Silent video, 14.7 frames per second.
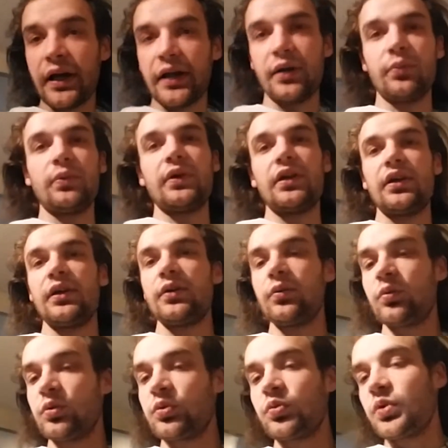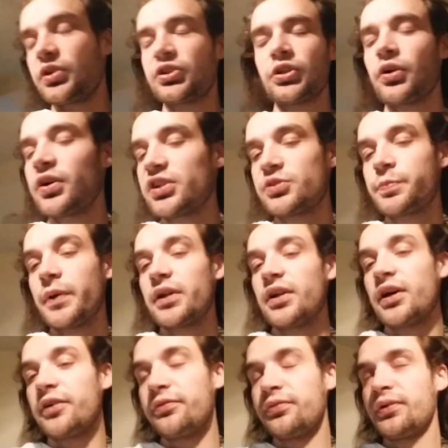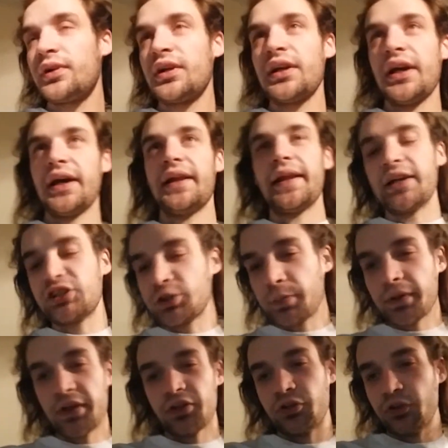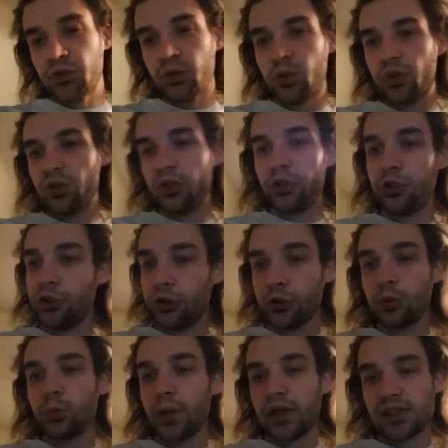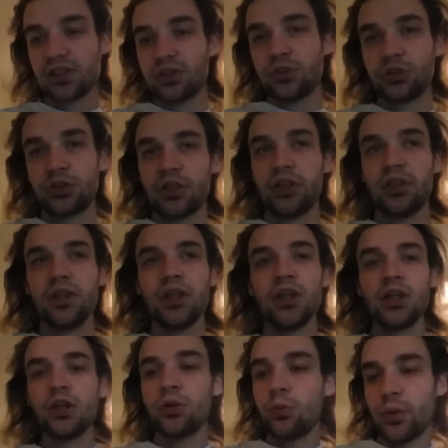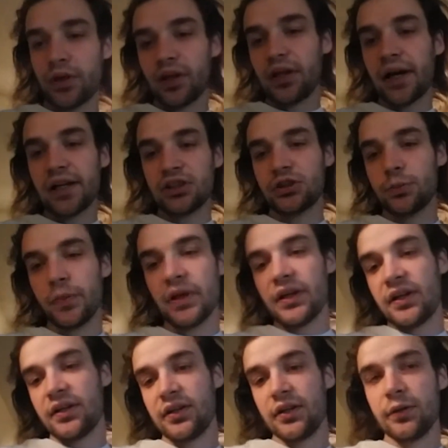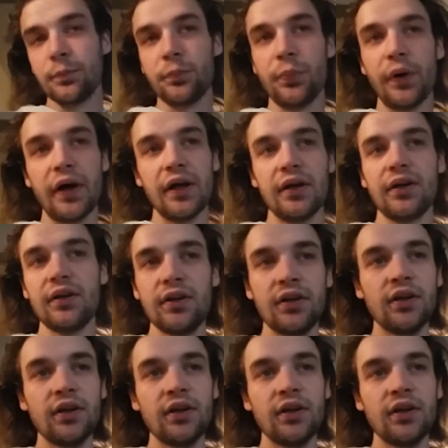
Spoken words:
and we should always spread love, and that should be the new resolution, what you guys should make. But